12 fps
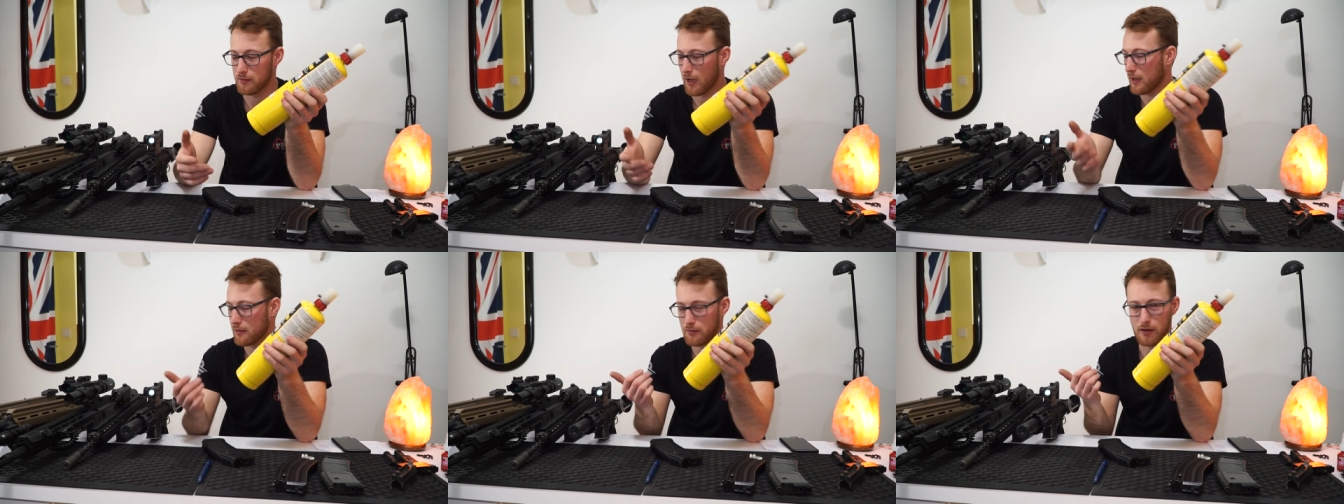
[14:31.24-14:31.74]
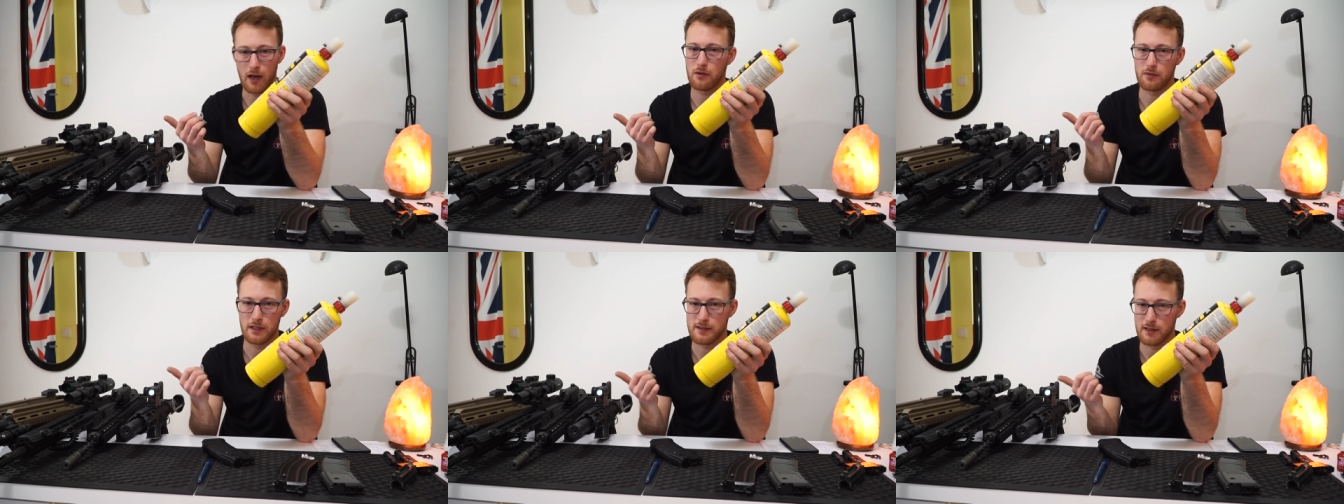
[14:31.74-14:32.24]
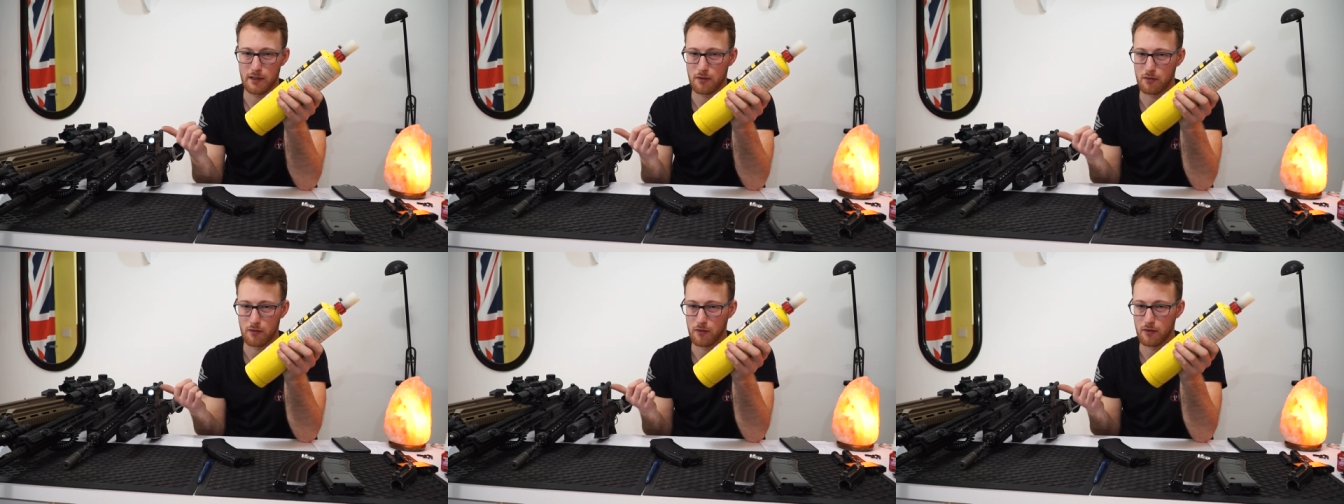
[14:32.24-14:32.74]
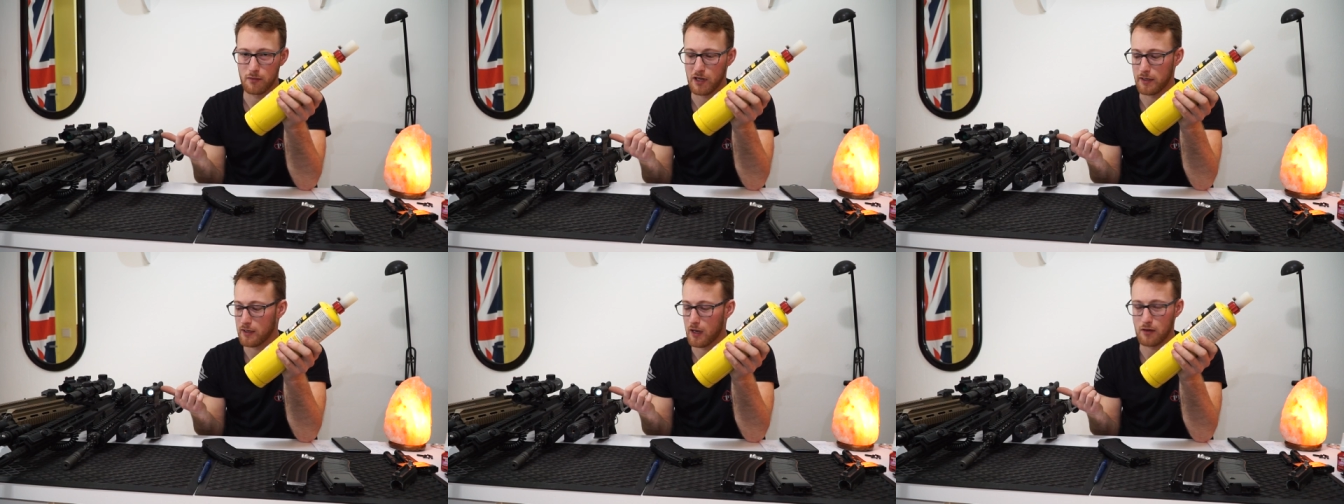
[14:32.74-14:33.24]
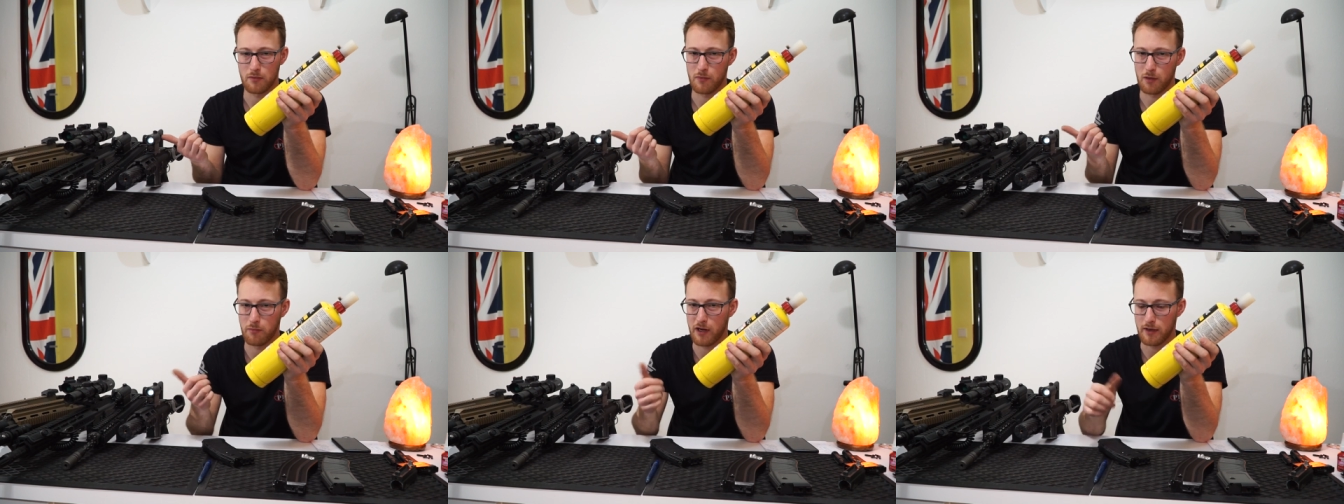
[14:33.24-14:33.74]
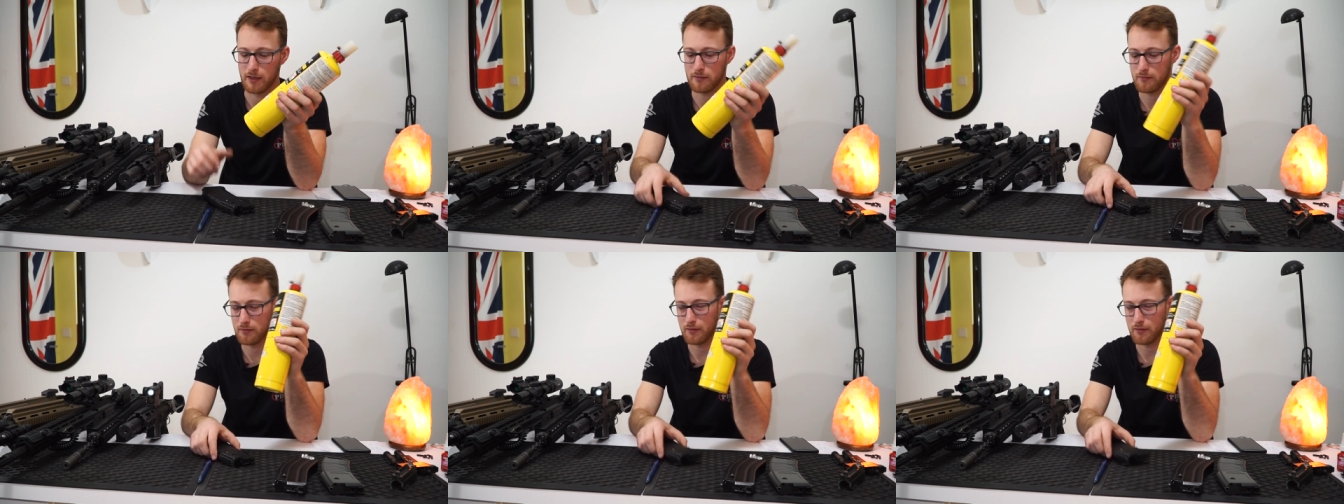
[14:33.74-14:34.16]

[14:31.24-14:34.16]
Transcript: I don't need silicone oil in my gun or my bucking.